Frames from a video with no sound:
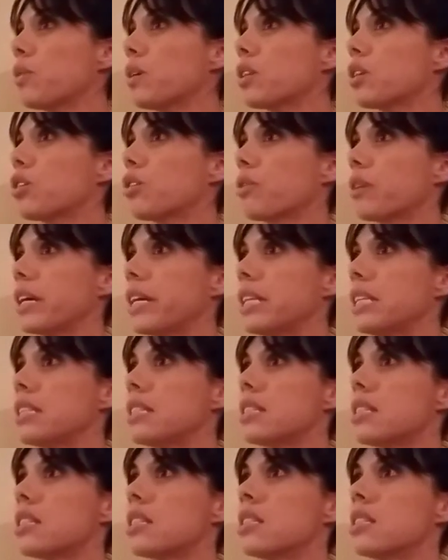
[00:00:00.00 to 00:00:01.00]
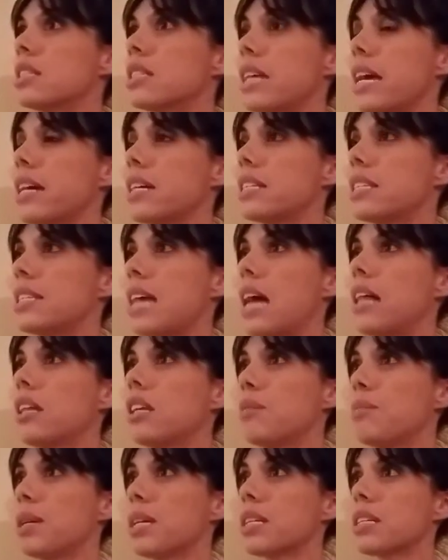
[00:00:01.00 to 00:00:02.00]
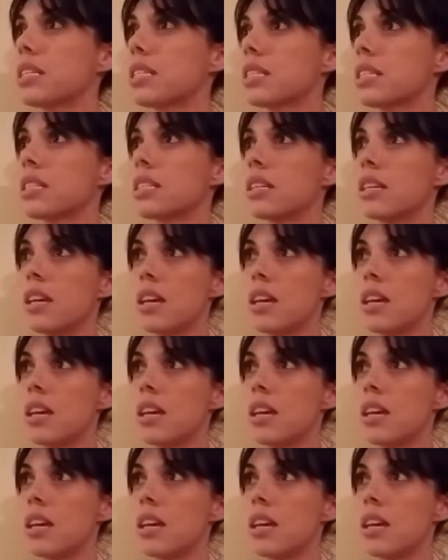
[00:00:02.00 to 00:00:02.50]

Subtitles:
with greens. It's like a salad mix.